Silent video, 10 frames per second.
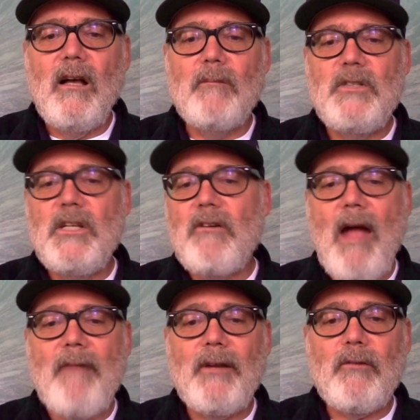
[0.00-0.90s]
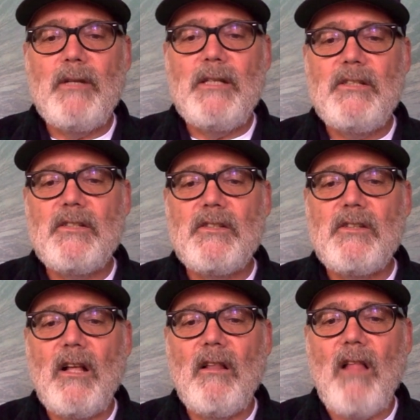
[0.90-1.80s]
geographic regions,
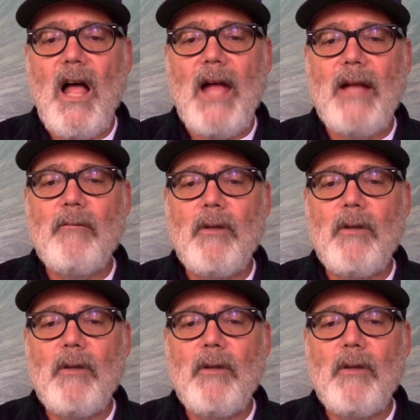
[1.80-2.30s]
align